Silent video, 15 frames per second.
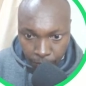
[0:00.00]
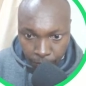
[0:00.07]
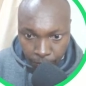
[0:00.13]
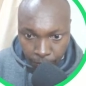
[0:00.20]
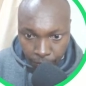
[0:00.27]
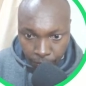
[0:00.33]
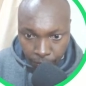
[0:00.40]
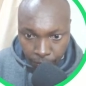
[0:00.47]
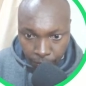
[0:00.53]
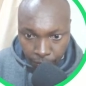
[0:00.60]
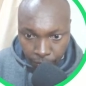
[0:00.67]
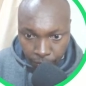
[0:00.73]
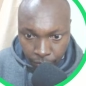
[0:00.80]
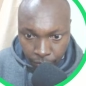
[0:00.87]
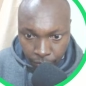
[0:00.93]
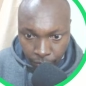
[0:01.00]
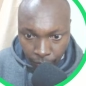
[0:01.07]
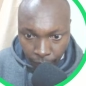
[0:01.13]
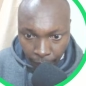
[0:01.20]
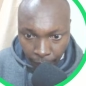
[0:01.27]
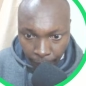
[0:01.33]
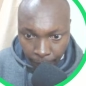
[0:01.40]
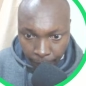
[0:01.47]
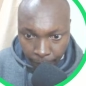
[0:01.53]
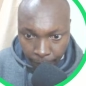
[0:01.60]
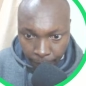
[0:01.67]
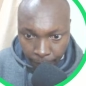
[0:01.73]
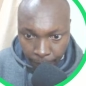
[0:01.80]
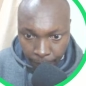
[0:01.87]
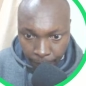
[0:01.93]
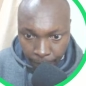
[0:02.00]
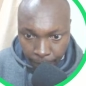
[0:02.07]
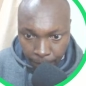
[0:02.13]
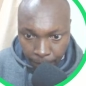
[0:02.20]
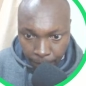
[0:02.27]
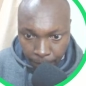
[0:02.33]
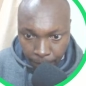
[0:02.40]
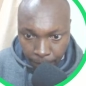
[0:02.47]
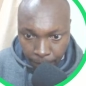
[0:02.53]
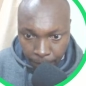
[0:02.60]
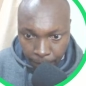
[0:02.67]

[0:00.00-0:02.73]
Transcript: Nothing is said.